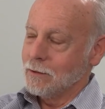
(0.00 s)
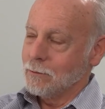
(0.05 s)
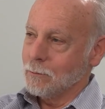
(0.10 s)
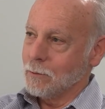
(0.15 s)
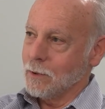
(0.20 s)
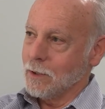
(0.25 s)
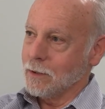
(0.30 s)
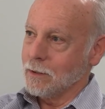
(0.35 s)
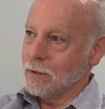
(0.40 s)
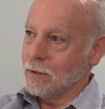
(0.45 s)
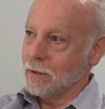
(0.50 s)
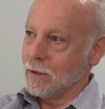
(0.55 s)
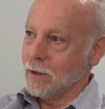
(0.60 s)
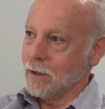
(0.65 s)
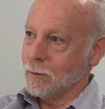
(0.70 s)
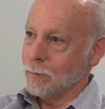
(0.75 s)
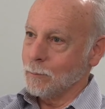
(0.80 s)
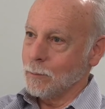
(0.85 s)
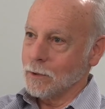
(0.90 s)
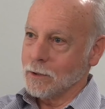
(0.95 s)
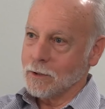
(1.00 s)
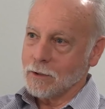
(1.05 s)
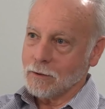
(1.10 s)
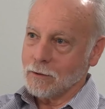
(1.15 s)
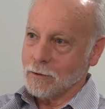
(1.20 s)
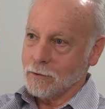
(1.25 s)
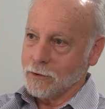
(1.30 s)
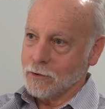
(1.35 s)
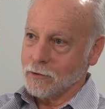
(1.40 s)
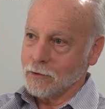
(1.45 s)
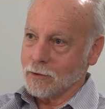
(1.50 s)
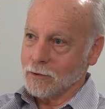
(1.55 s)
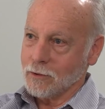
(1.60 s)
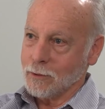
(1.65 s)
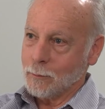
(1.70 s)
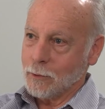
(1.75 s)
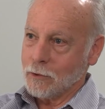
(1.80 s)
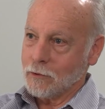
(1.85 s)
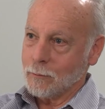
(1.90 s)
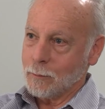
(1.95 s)
where there are political
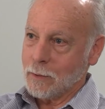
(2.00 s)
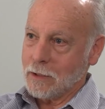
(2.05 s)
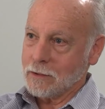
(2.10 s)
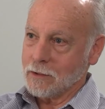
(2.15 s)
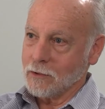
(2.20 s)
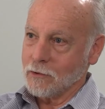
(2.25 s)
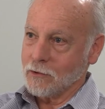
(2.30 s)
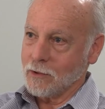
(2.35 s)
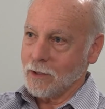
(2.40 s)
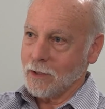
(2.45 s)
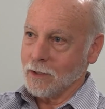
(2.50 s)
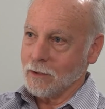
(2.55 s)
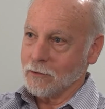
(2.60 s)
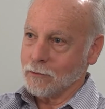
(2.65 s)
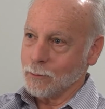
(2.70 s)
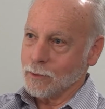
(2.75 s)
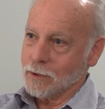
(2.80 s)
disagreements about the science,